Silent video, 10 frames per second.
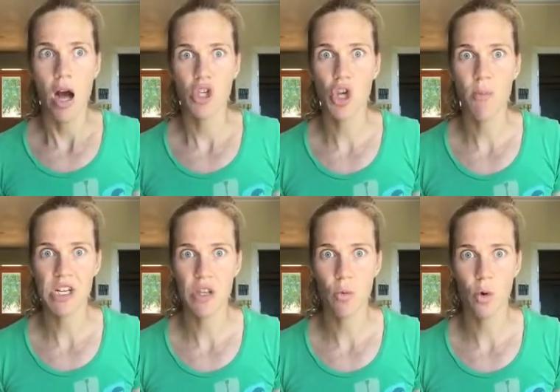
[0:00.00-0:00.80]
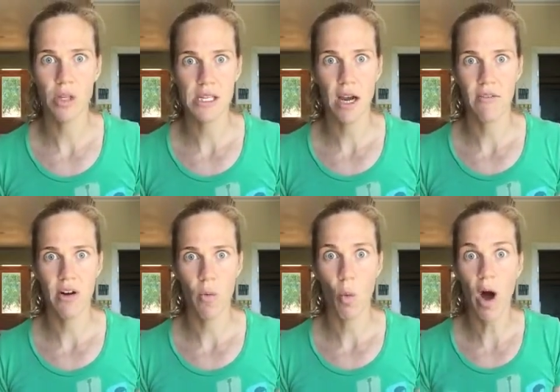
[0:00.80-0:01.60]
so much of the world is
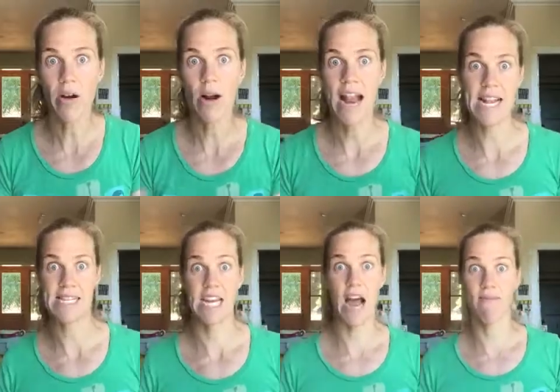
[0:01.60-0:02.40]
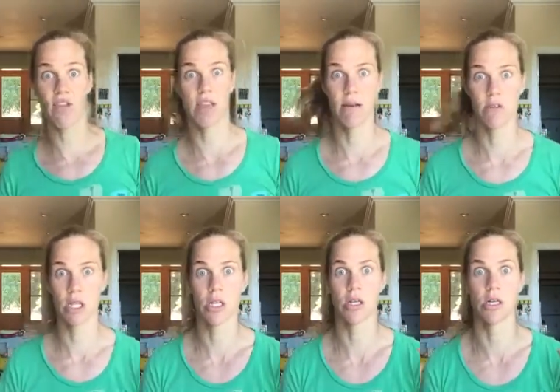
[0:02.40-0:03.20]
covered in water and it's time for them to
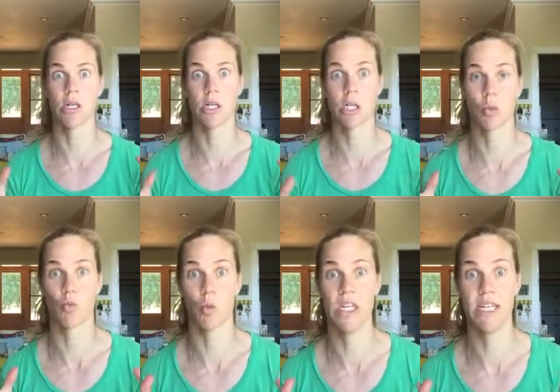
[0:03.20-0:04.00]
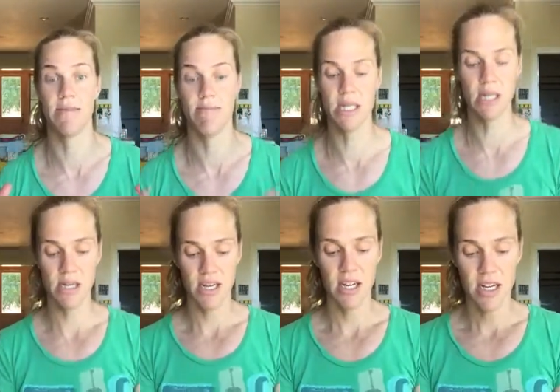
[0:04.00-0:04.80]
learn how to swim.
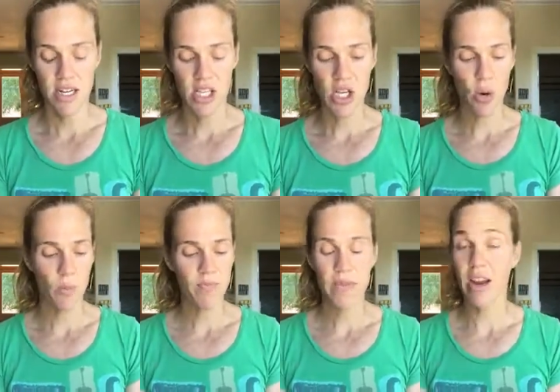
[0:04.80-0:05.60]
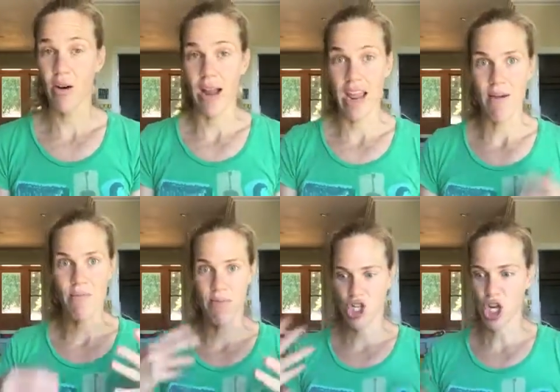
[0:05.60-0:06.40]
So here I
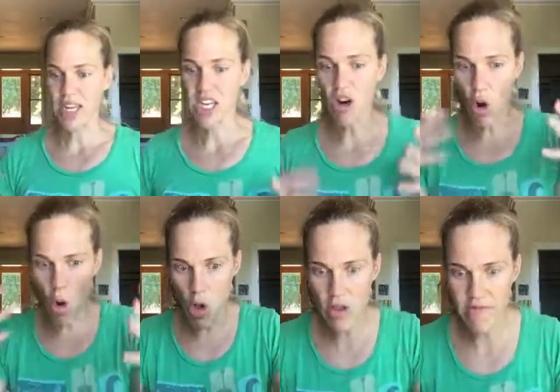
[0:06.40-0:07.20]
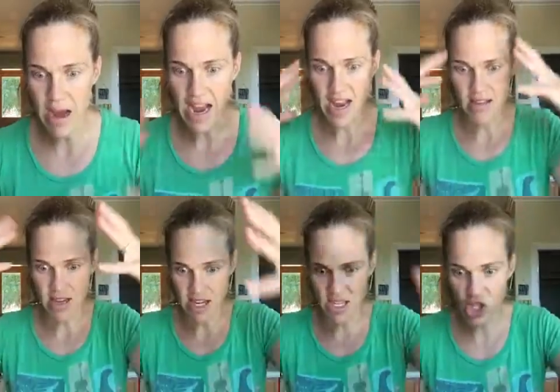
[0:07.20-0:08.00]
am projecting all of my
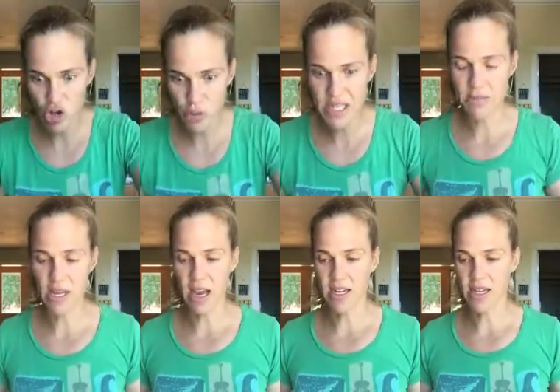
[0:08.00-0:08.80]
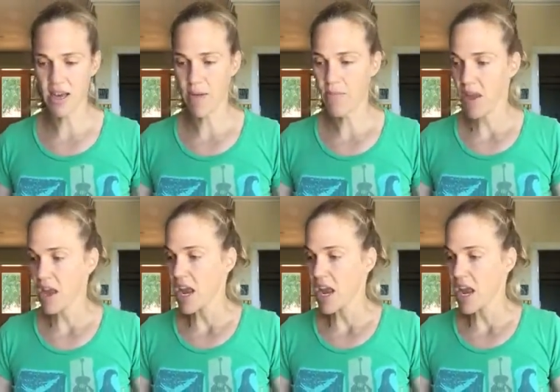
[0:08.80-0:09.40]
like extremes onto them.